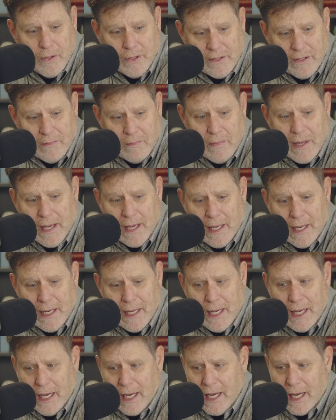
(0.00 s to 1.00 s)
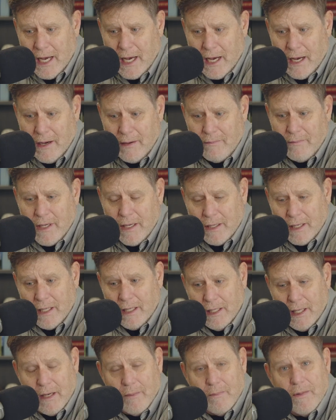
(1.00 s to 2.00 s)
put to bed a
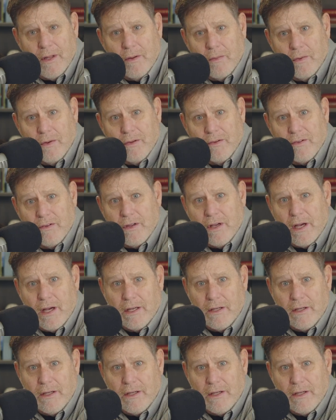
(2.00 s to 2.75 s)
club that was